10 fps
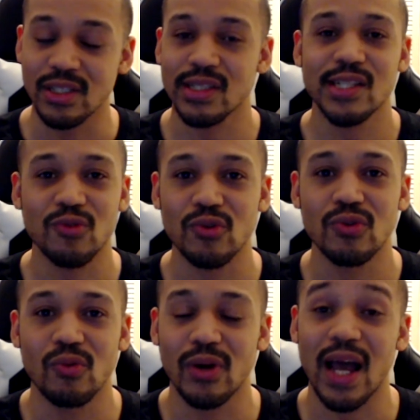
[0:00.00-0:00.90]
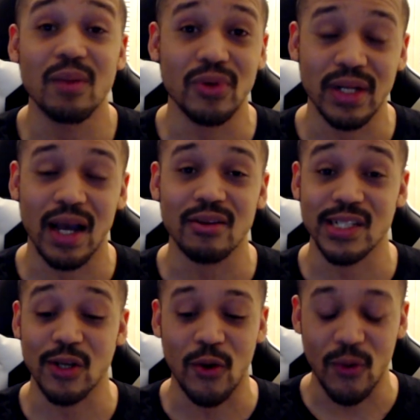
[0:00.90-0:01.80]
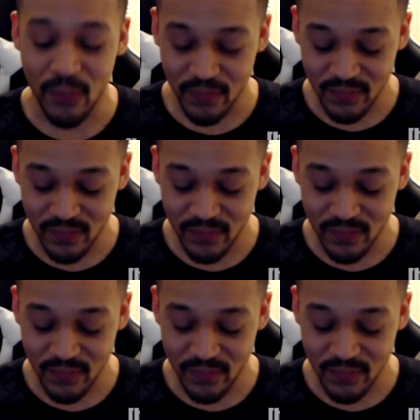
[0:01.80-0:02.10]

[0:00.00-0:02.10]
just through what I put out. So